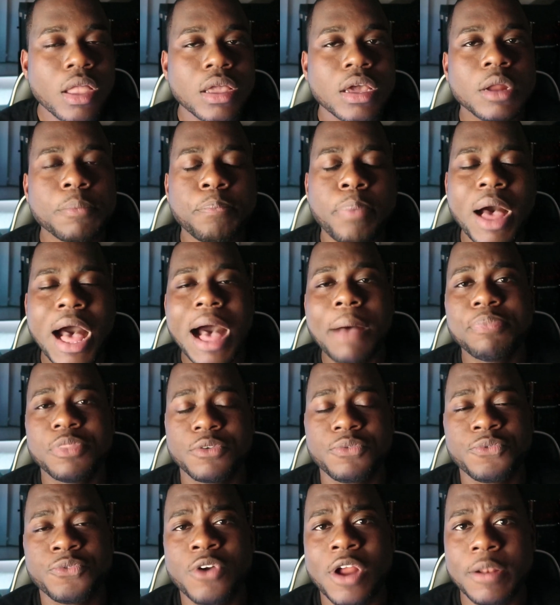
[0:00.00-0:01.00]
could pop
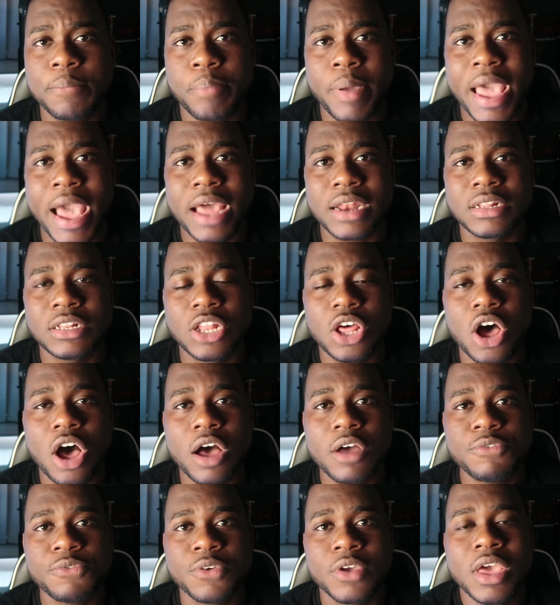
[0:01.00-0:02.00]
the front panel
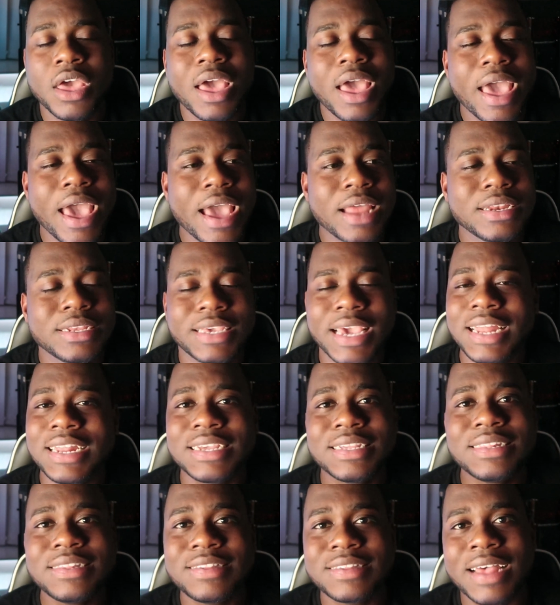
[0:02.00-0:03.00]
off and
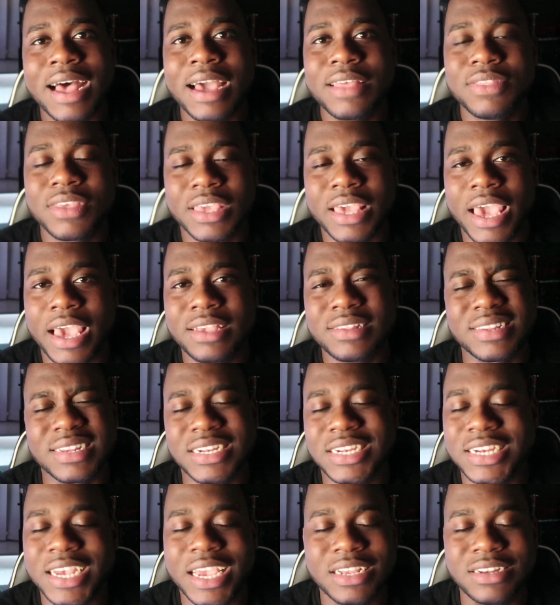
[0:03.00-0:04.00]
get inside the case
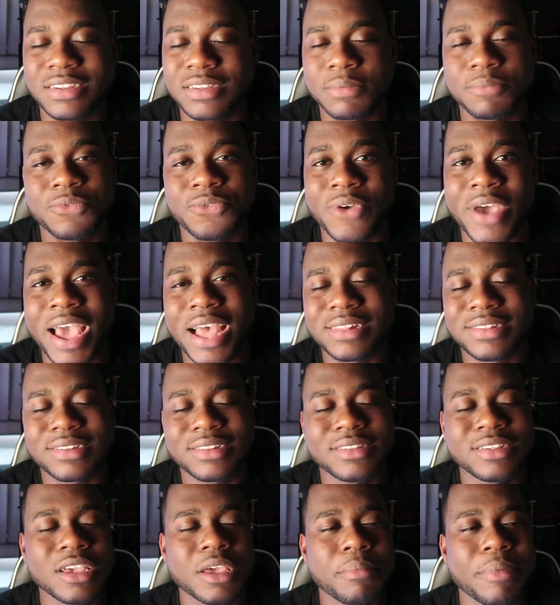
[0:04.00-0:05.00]
and change some fans.
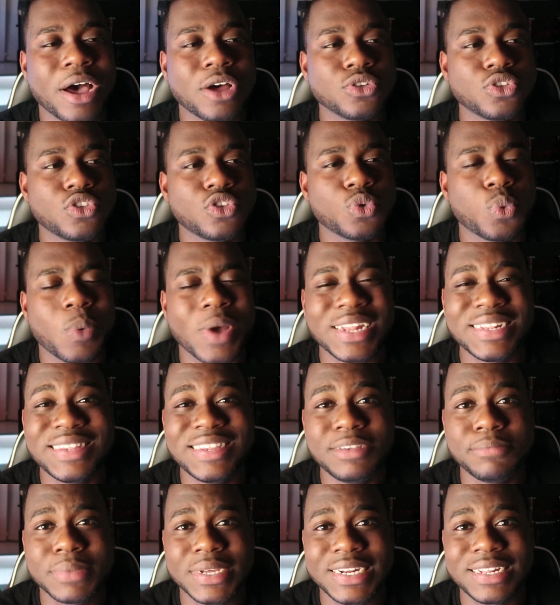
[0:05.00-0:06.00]
It took about
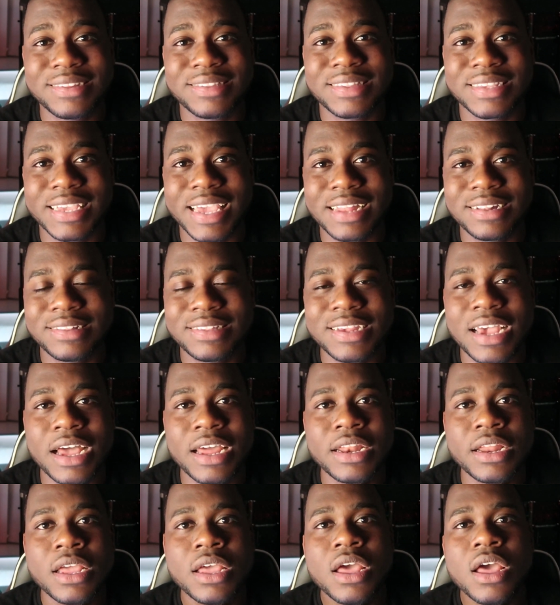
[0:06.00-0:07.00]
20 minutes to get
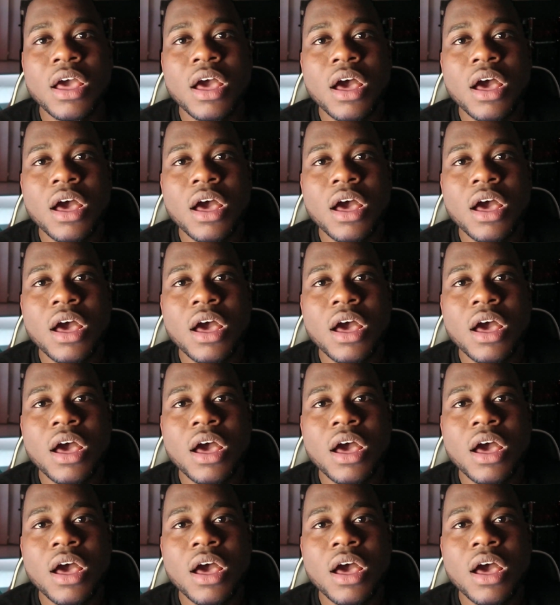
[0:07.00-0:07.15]
done,